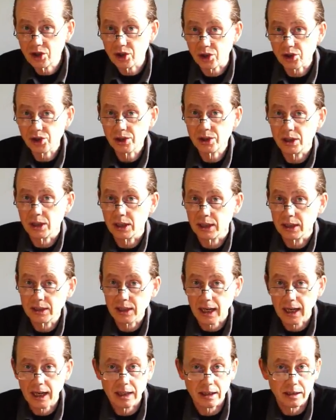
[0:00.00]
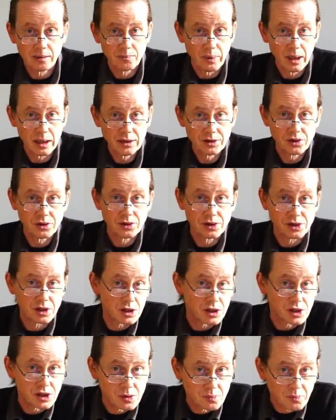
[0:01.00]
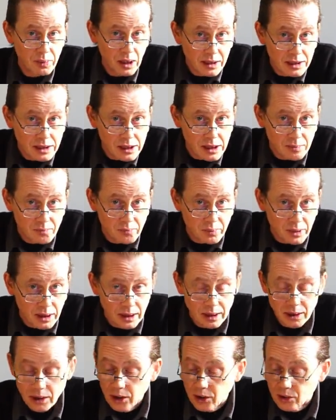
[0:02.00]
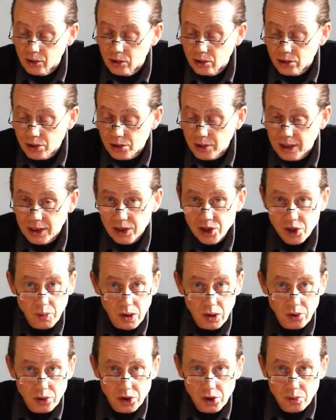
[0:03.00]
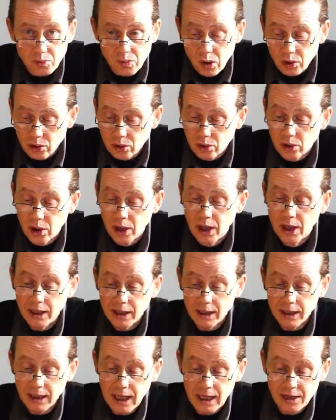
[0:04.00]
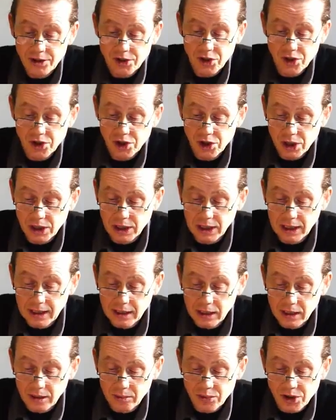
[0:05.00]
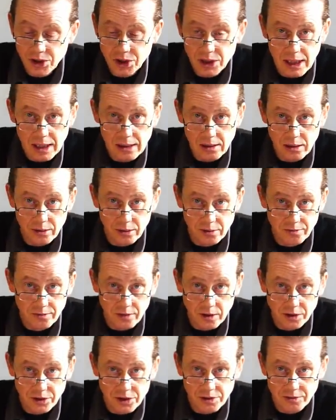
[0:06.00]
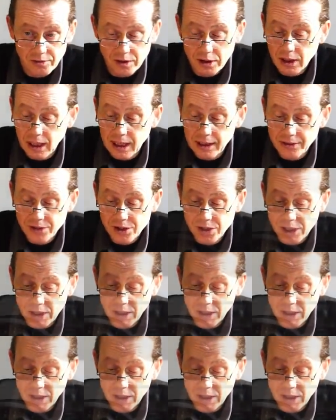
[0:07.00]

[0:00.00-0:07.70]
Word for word: doesn't need any batteries despite it being an auto exposure model. It has a selenium cell on the front of the lens